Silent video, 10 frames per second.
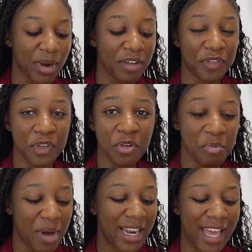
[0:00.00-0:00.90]

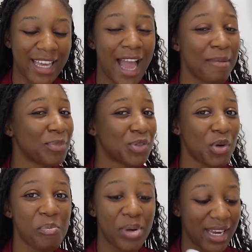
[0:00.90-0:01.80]
perfume, but like I'm
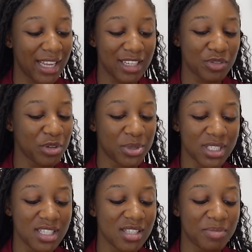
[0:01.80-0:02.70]
so bad at
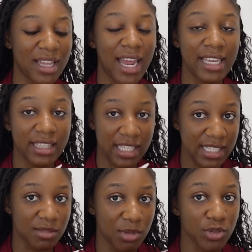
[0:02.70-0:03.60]
descriptions, but like
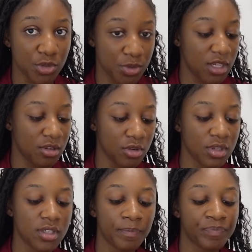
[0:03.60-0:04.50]
this smells really
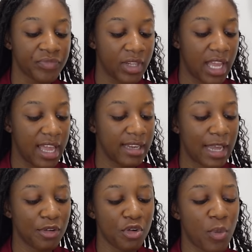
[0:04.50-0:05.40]
good. And
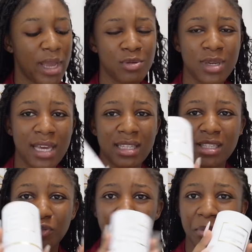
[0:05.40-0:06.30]
I don't know where you get
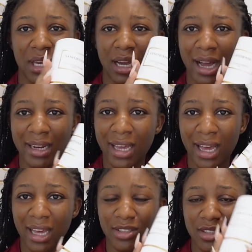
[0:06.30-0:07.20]
this from in Ghana
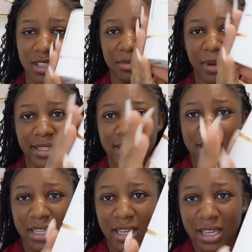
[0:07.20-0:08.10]
actually,
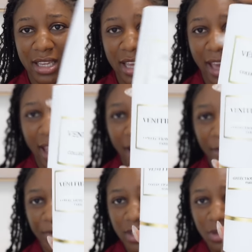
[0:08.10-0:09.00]
but
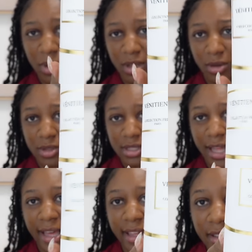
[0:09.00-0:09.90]
yeah, this is what it looks
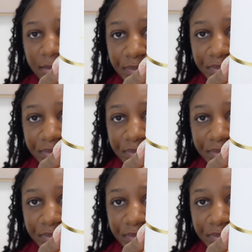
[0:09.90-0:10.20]
like.